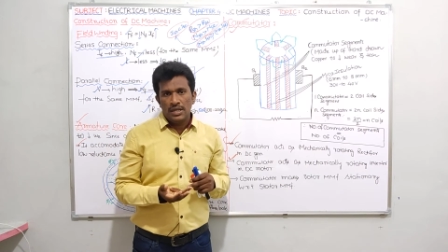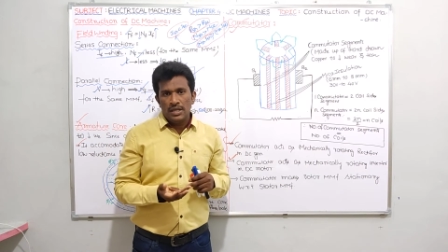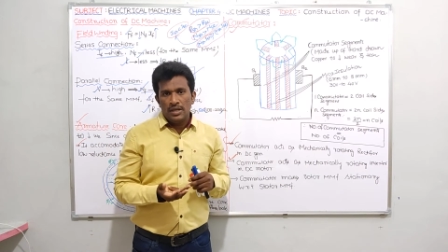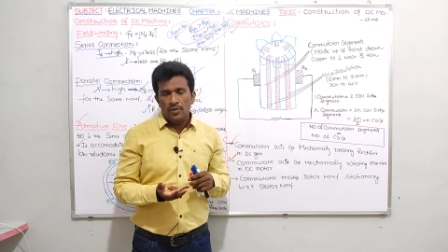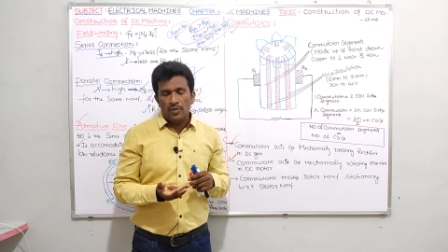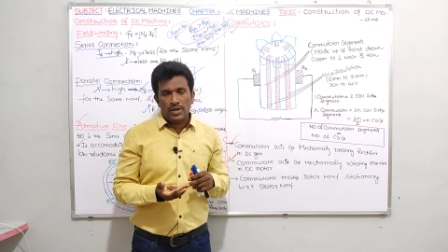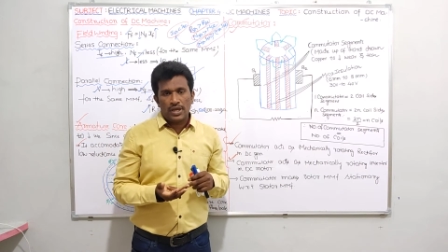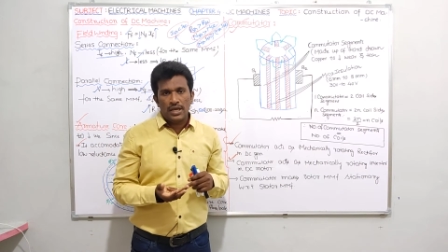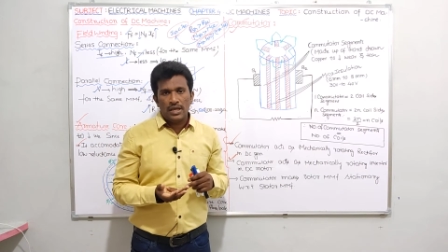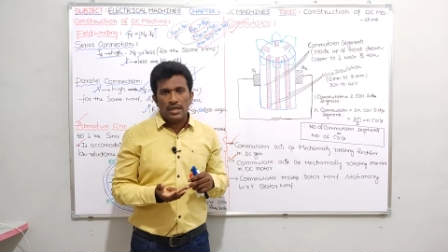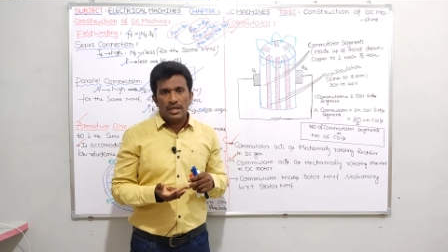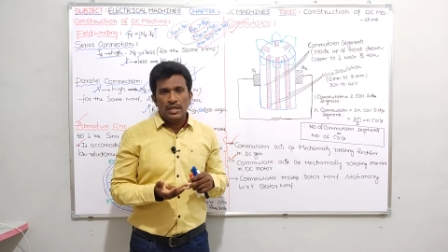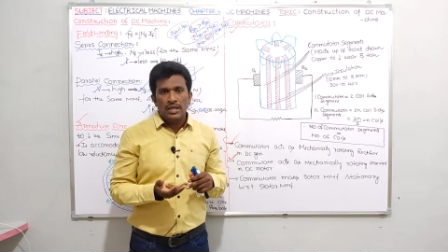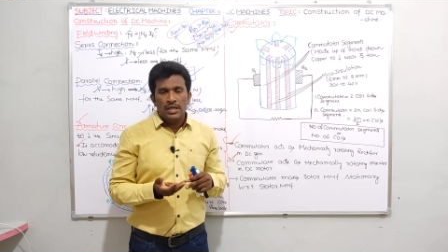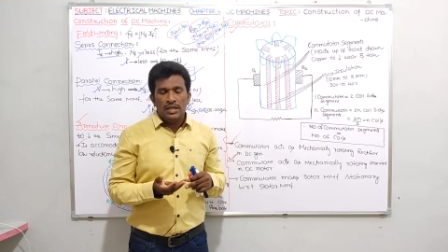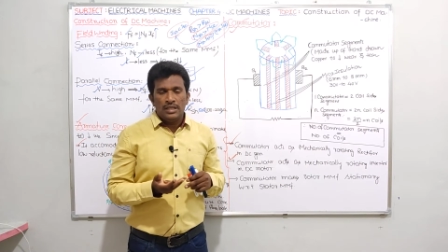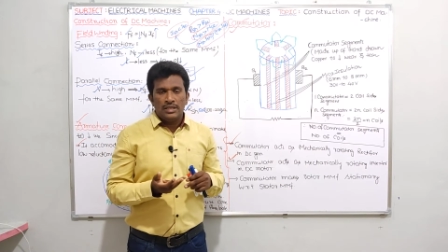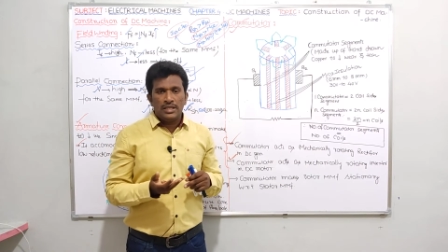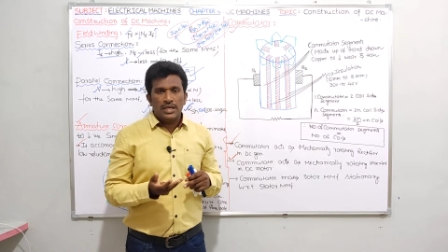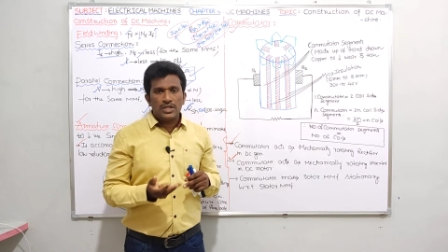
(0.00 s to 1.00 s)

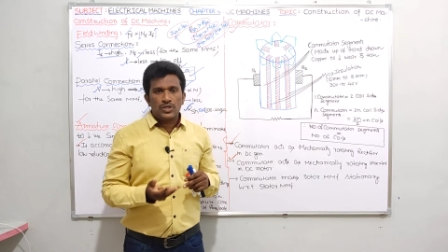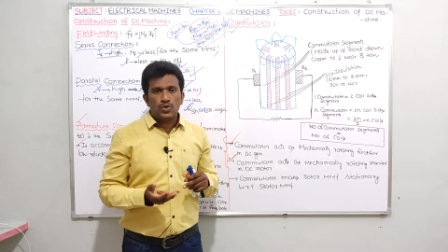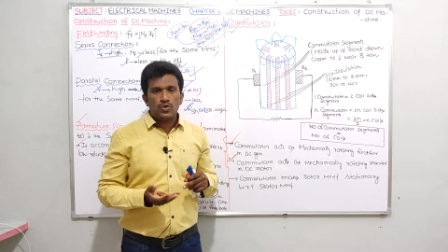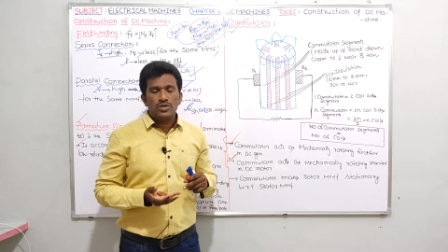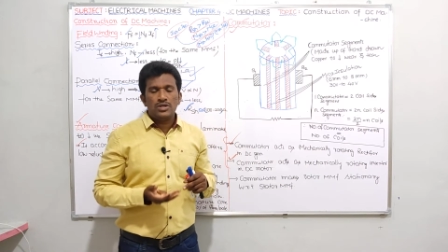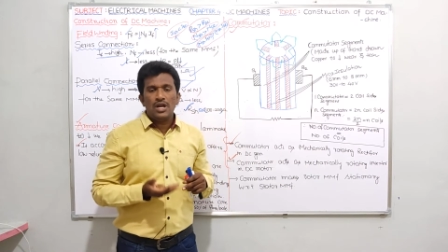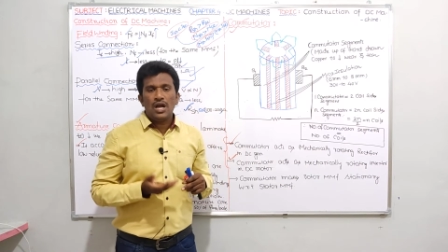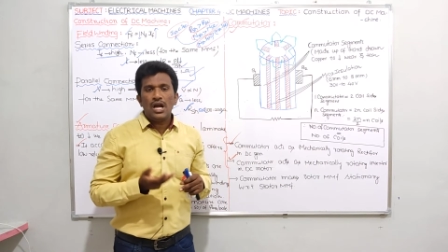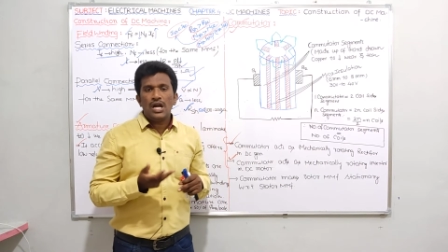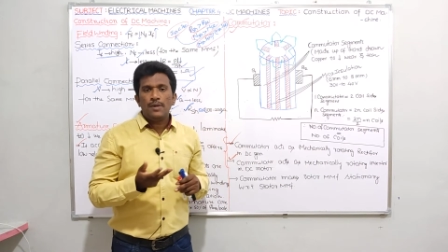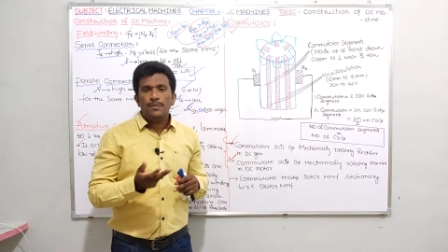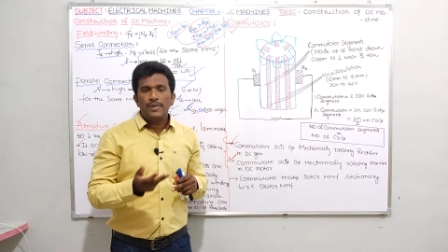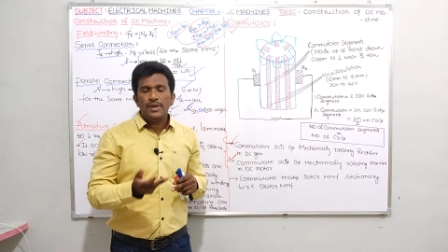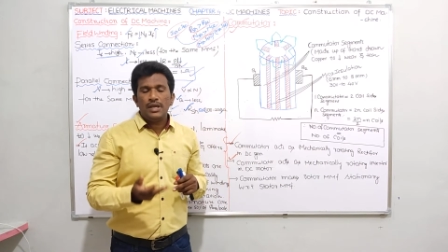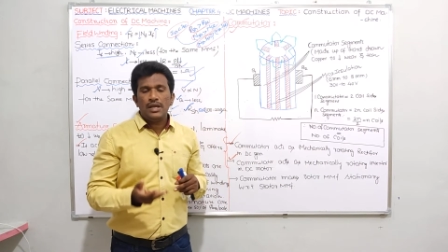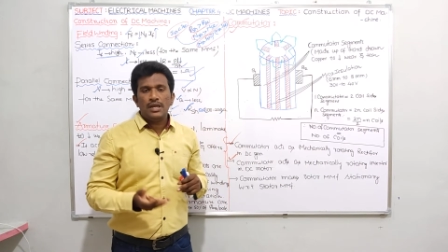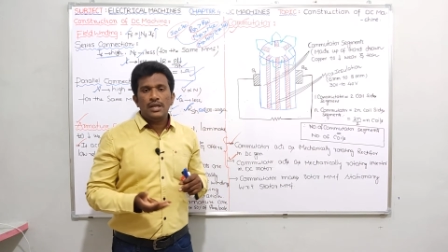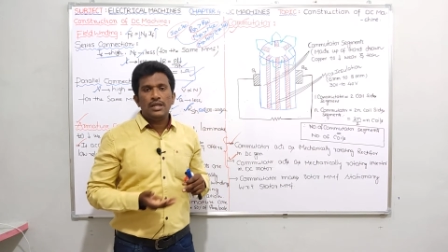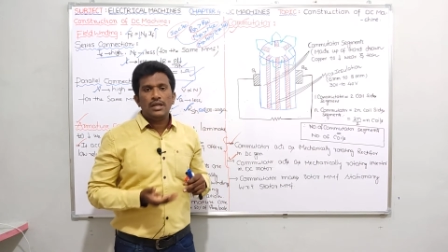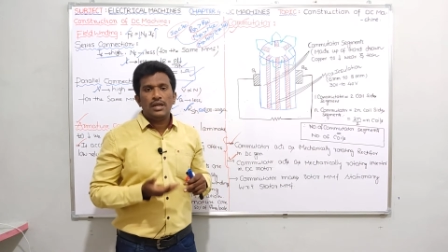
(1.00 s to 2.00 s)
Okay, there should not
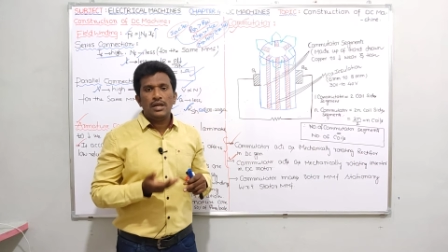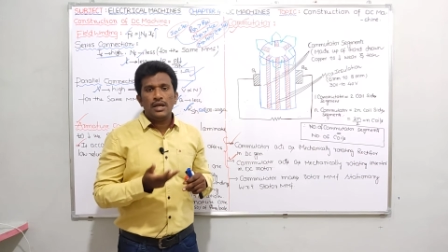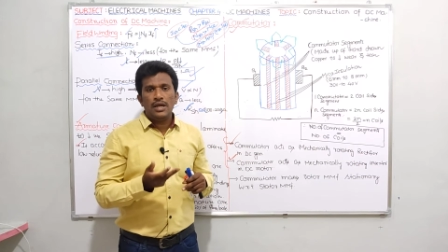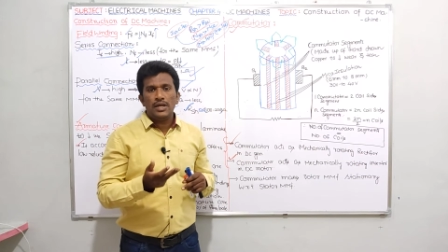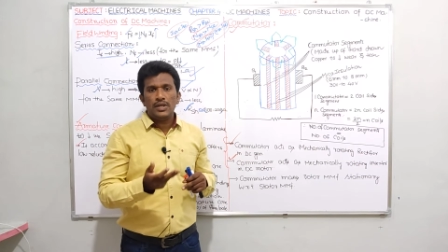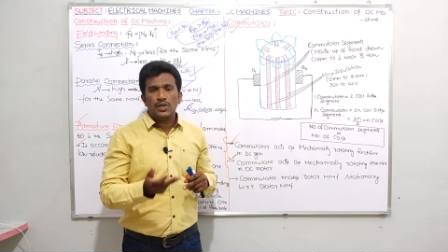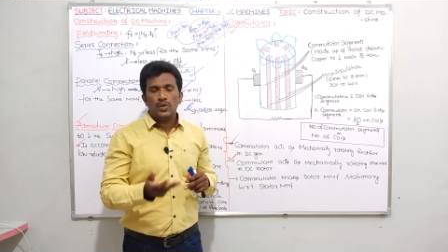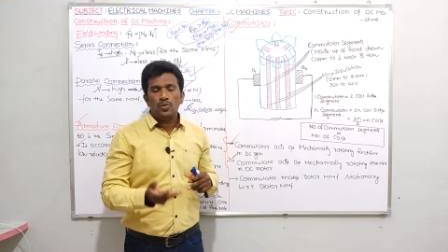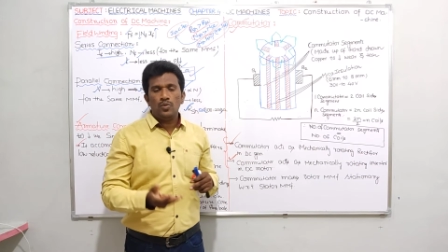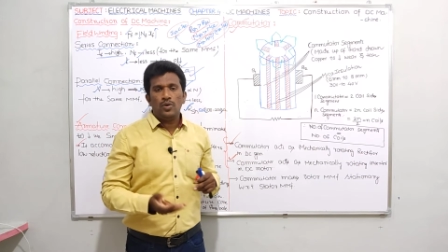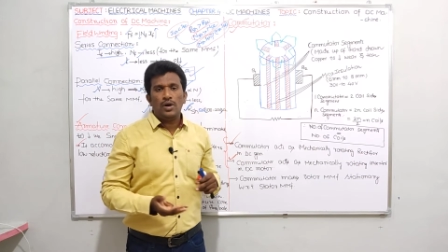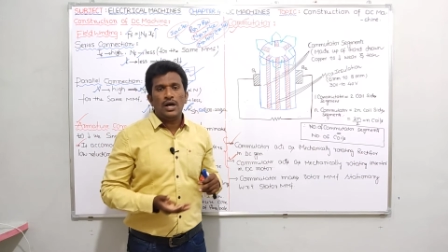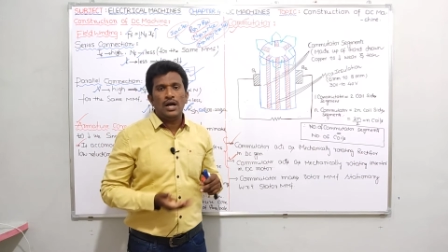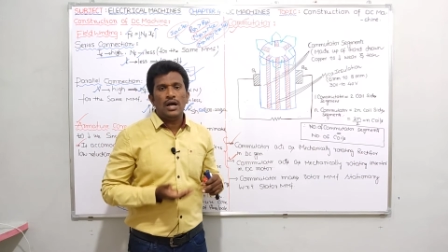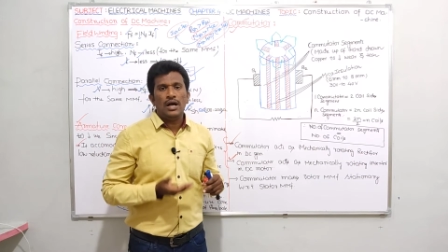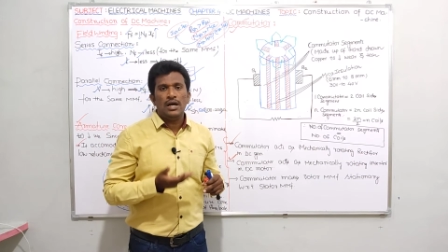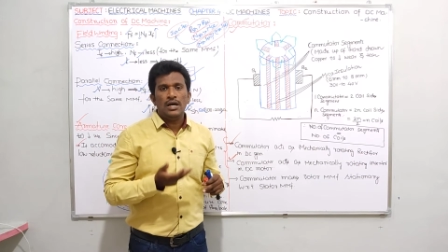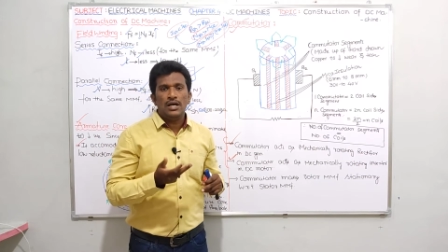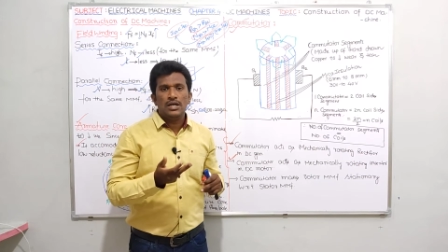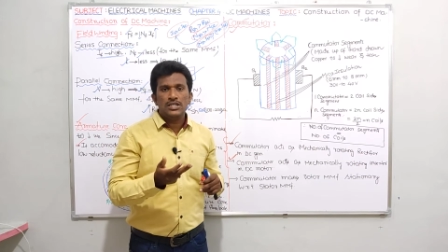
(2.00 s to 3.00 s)
be any
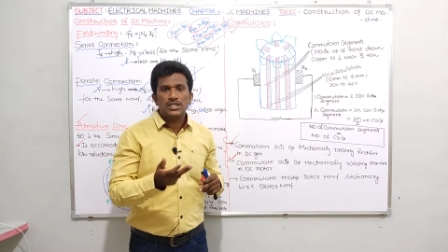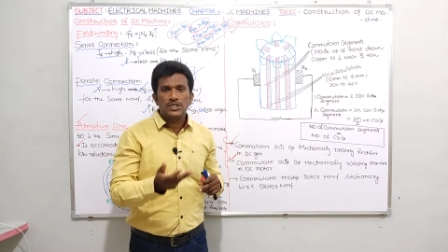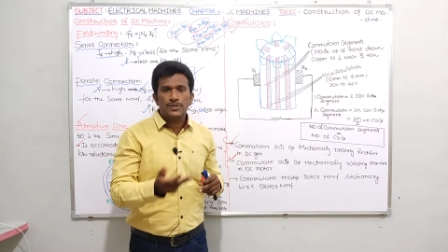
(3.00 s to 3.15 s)
relative